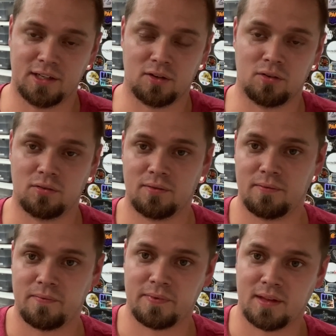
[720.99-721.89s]
ill,
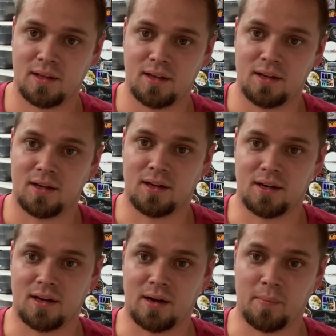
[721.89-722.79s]

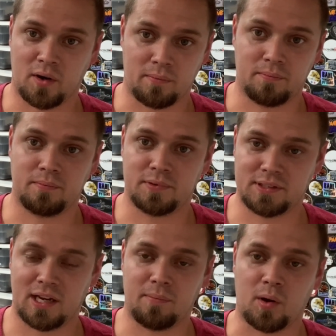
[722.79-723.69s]
uh, I'm gonna
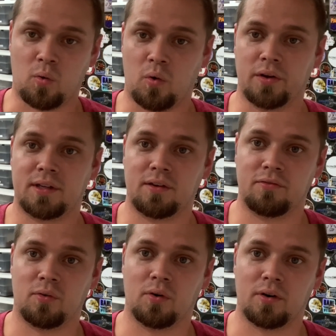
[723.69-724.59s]
set up a quarantine
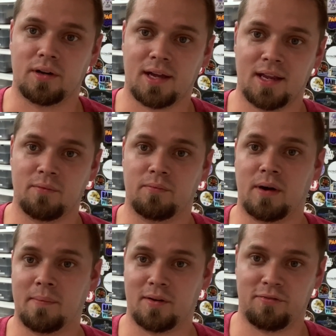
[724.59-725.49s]
for. And
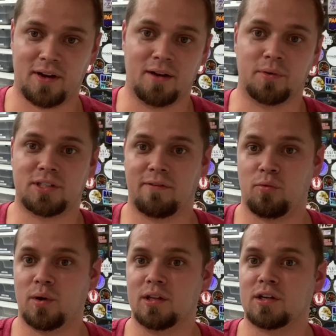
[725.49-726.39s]
I'm going to find whichever
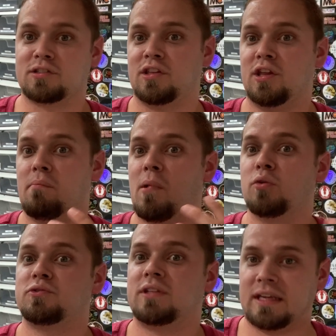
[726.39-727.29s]
one looks the
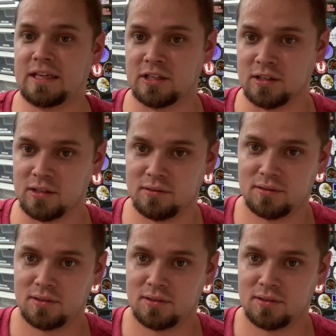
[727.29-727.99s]
most ill.